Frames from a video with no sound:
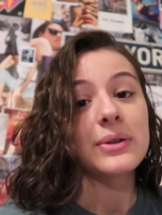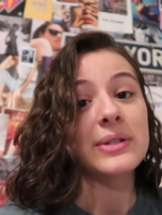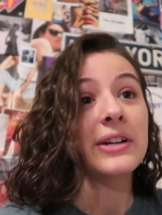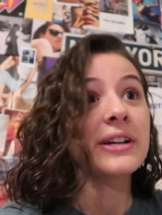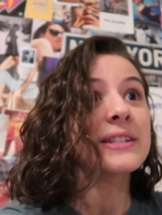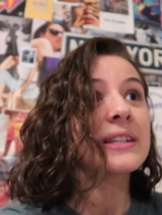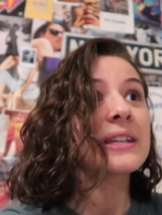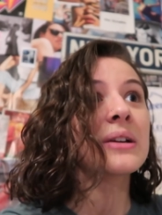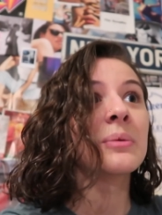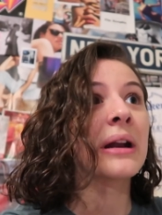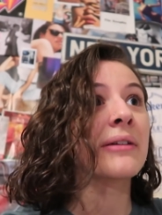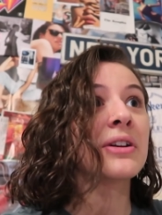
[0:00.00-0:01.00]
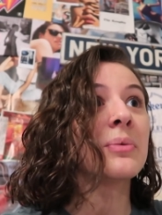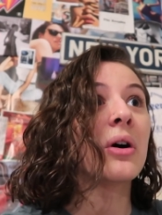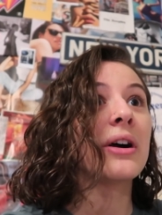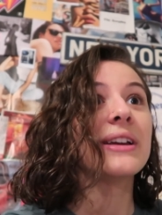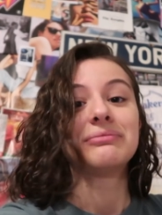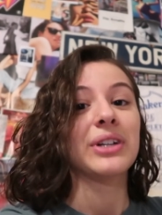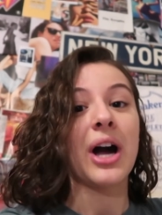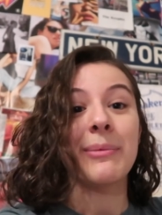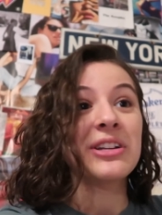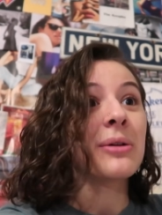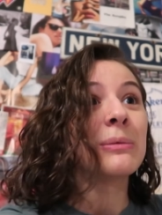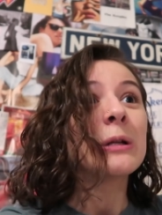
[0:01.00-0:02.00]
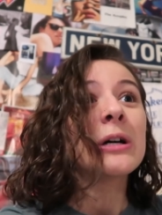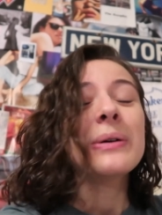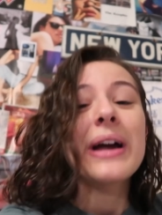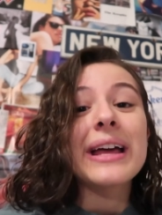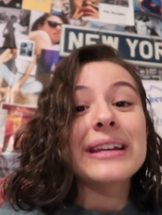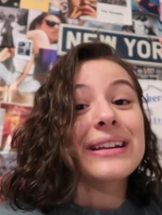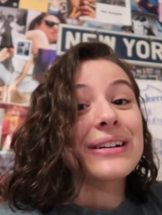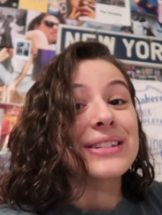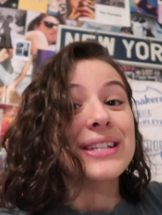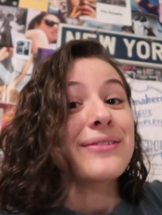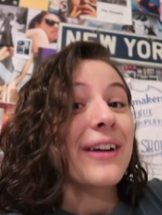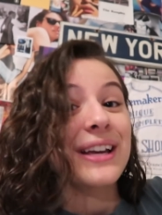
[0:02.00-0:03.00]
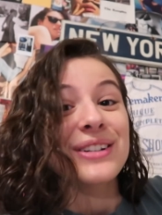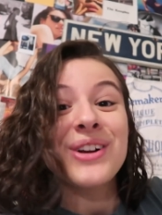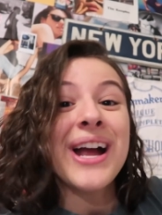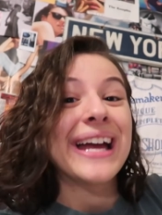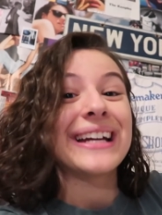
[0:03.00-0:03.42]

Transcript: So seriously, whatever you want, comment down below and I'll see if I can try